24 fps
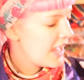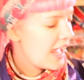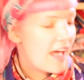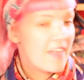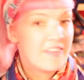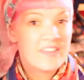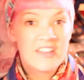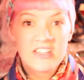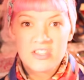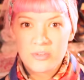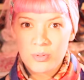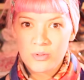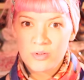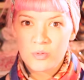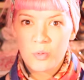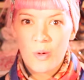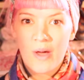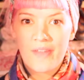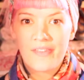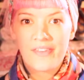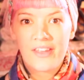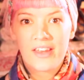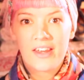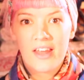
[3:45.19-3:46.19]
And this was
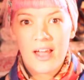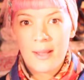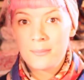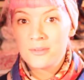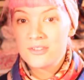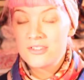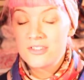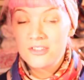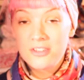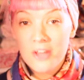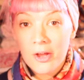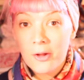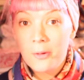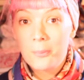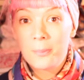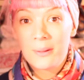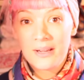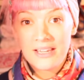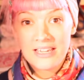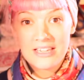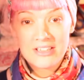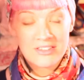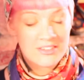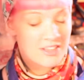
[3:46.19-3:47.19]
one that I'm so
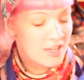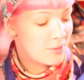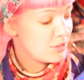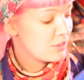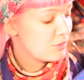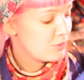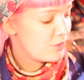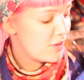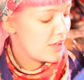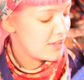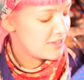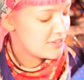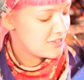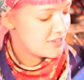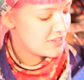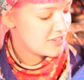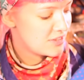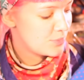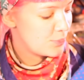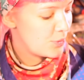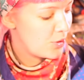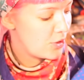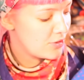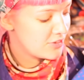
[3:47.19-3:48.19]
pleased I was first to
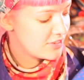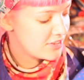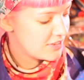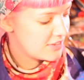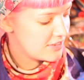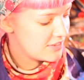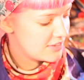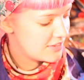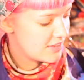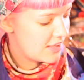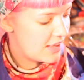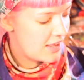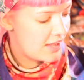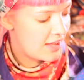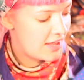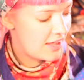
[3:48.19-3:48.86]
spot because